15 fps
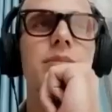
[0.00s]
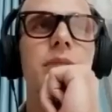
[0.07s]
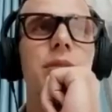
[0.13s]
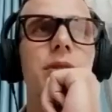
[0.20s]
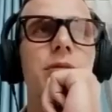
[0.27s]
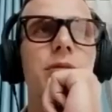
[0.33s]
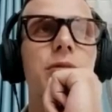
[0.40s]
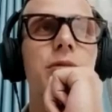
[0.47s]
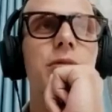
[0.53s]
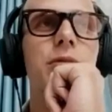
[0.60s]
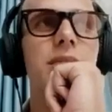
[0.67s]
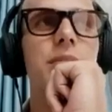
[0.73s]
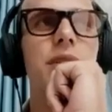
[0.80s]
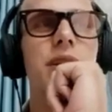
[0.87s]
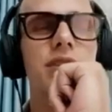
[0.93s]
maybe it was not
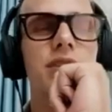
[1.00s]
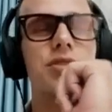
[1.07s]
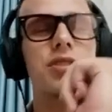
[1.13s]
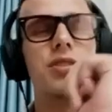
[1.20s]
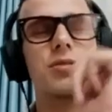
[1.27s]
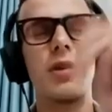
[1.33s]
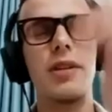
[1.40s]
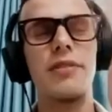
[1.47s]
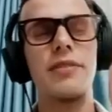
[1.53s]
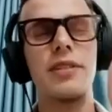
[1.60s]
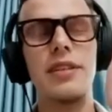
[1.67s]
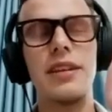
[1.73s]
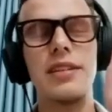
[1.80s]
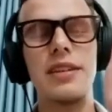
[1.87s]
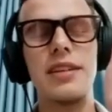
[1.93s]
a book. It's just one of the
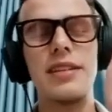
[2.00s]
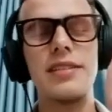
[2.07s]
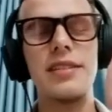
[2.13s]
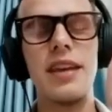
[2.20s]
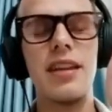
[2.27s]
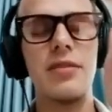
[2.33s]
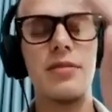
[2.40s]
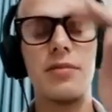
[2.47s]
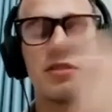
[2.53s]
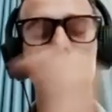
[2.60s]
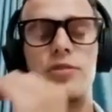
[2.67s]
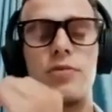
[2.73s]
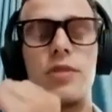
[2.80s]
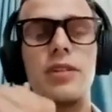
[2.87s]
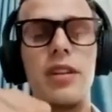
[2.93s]
things he said, which
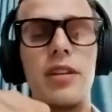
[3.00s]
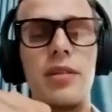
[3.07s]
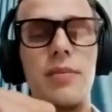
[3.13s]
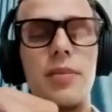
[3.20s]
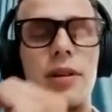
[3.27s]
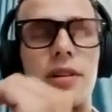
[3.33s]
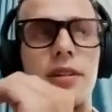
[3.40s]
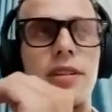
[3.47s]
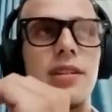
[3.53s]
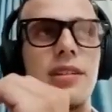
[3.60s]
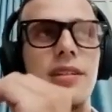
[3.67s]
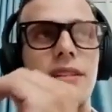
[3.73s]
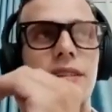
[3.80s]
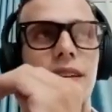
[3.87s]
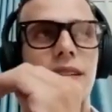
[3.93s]
was written in a book.
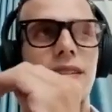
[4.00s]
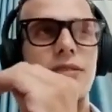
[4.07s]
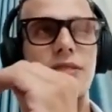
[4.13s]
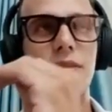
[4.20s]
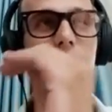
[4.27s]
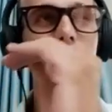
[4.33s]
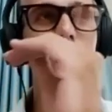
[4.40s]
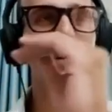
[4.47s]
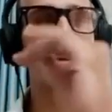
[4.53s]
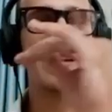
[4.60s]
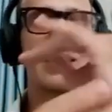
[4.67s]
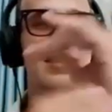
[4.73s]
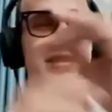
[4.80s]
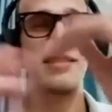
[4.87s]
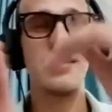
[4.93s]
There's a book, I
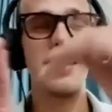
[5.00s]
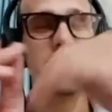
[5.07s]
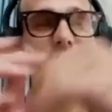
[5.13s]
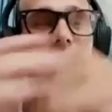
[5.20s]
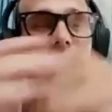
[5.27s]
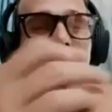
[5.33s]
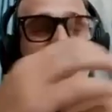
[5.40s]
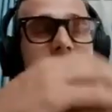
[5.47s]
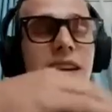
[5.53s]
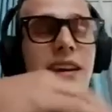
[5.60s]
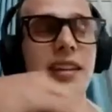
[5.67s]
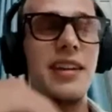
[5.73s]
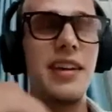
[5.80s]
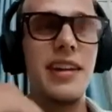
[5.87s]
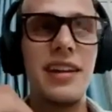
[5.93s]
guess, the things that he said,
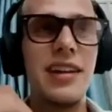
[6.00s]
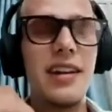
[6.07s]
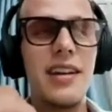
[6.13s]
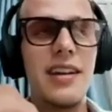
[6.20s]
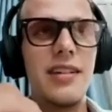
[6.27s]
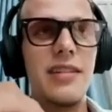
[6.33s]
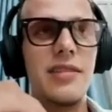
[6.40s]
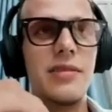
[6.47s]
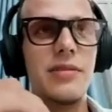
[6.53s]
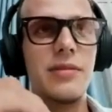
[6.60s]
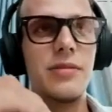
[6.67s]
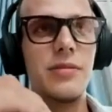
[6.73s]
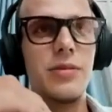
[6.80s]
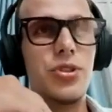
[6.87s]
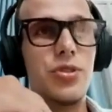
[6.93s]

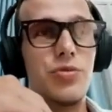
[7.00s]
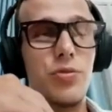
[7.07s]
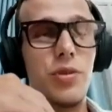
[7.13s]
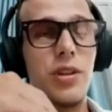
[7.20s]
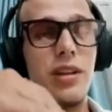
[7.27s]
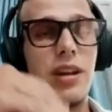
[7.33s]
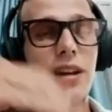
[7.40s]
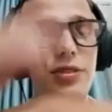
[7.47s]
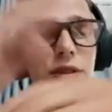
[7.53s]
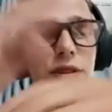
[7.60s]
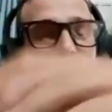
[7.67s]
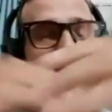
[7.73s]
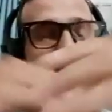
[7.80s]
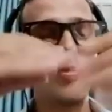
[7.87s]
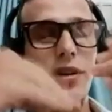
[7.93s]
which is really nice. You
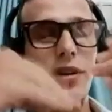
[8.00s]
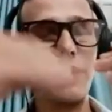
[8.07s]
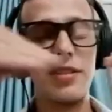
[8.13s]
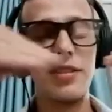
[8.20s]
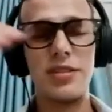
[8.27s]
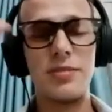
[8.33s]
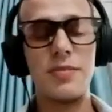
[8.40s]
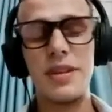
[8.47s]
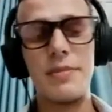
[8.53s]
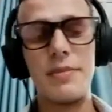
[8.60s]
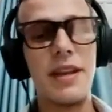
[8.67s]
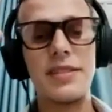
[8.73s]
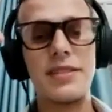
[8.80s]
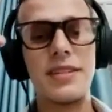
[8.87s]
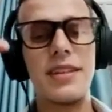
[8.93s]
can just read it; just
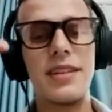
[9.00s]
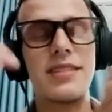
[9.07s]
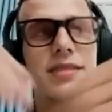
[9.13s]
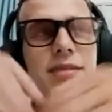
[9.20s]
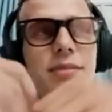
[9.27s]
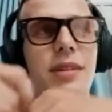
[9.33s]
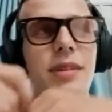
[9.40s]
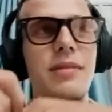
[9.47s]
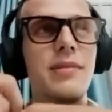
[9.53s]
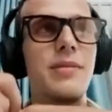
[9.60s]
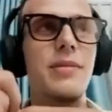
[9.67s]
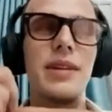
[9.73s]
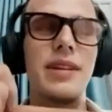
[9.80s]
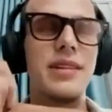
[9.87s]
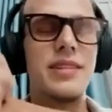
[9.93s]
makes sense
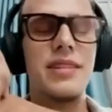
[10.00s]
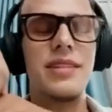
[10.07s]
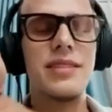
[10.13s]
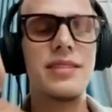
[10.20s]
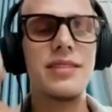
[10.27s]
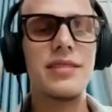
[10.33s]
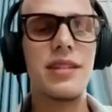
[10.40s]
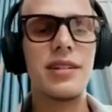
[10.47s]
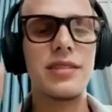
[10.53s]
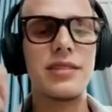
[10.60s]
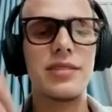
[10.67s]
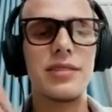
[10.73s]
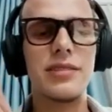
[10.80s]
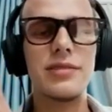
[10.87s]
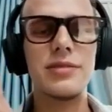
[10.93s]
because he just talks
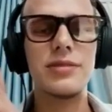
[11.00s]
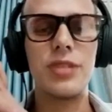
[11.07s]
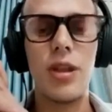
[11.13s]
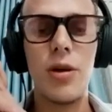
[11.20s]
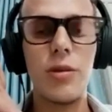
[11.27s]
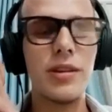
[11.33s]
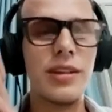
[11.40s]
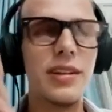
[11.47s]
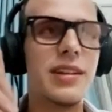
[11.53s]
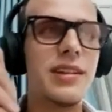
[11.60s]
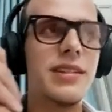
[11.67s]
so slowly